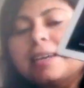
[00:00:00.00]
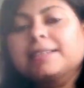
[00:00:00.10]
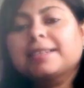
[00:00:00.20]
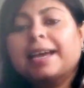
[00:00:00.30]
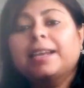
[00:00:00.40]

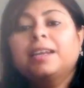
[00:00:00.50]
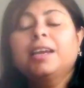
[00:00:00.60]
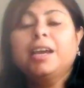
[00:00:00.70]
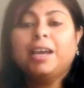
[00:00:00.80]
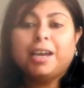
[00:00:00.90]
Dance. And
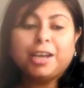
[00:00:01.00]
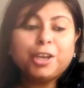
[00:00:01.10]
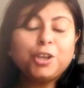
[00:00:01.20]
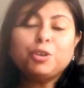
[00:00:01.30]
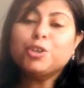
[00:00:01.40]

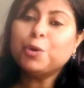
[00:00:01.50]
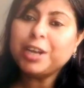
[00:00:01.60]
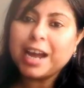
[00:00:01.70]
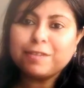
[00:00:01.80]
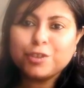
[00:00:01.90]
you
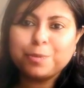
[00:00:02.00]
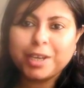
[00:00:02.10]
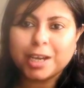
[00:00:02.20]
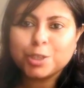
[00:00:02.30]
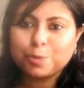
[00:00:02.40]
don't have to
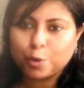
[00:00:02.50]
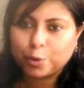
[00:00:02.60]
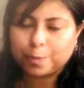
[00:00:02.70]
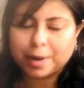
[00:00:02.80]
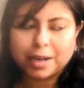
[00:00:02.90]
be a
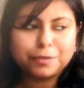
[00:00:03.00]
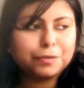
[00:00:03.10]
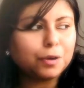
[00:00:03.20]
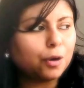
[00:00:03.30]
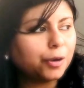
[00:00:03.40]
sport
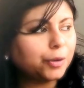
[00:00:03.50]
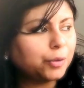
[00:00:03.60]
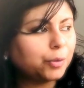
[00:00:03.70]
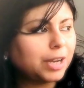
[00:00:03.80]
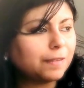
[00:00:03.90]
buff or you
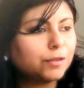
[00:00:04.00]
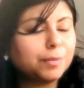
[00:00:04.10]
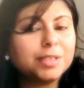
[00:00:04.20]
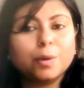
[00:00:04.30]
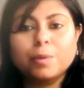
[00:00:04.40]
don't have to
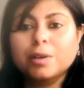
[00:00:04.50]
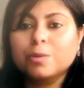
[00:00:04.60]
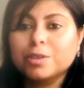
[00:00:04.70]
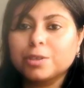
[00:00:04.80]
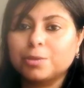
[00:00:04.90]
be someone
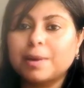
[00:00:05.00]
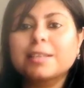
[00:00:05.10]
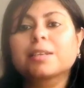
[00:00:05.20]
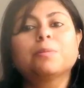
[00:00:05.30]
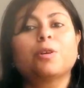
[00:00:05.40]
who's into
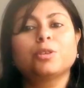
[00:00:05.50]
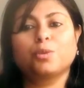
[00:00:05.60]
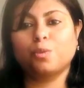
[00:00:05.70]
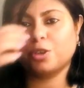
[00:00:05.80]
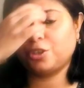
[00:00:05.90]
basketball
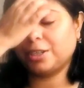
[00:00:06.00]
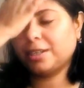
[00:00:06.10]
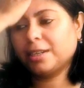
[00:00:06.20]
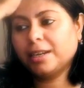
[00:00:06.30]
to watch it.